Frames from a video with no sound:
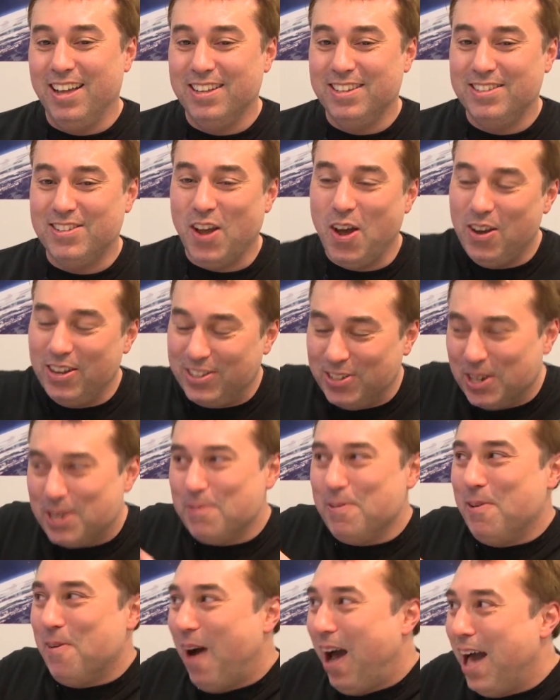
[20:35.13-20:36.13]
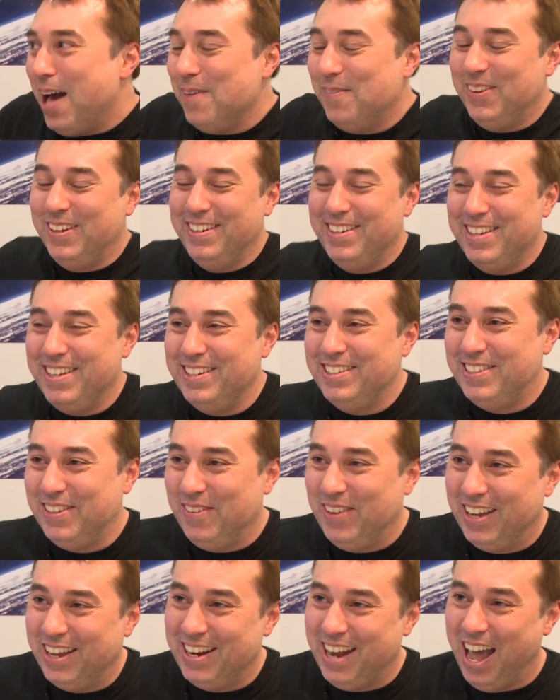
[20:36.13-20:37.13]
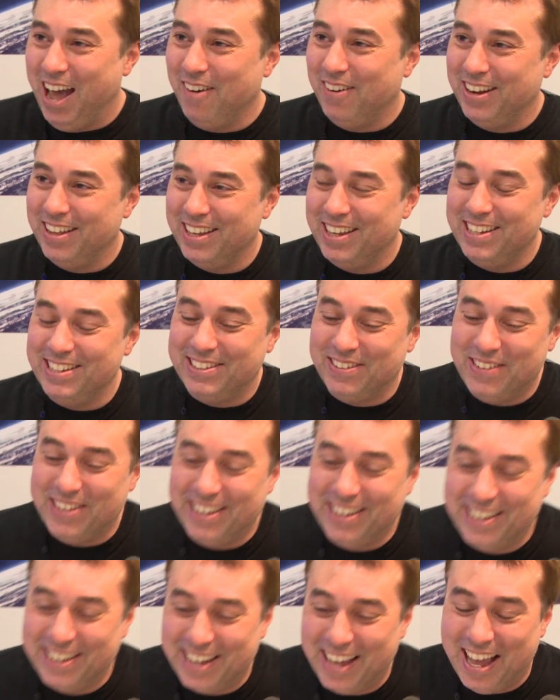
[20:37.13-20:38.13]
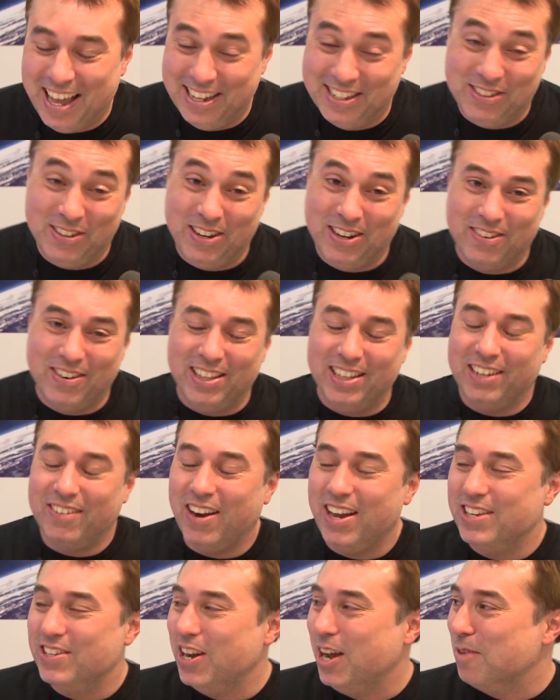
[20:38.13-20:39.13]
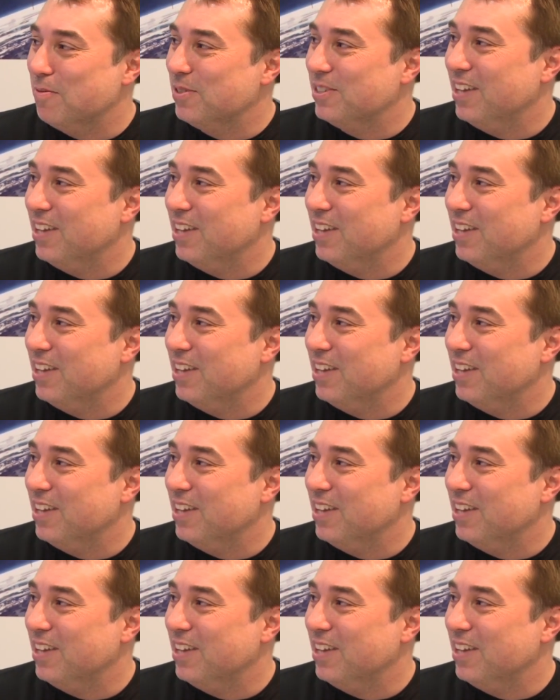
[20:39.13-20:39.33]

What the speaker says: So it took him a while, but he's doing it now, and I think he's doing a really great job.